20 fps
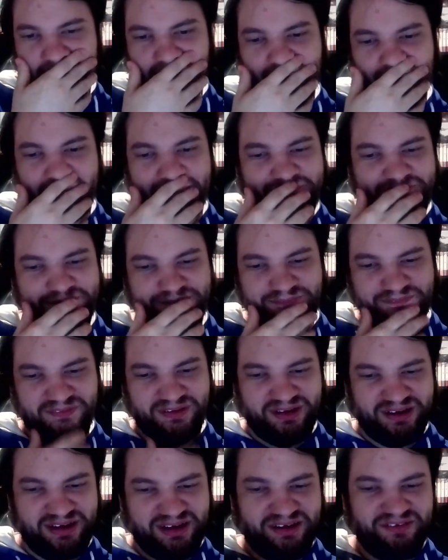of
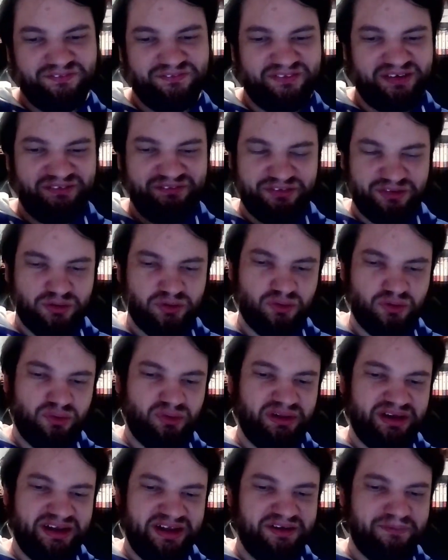the
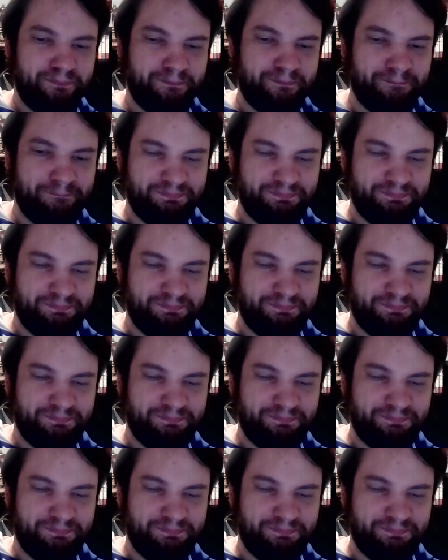whole, like,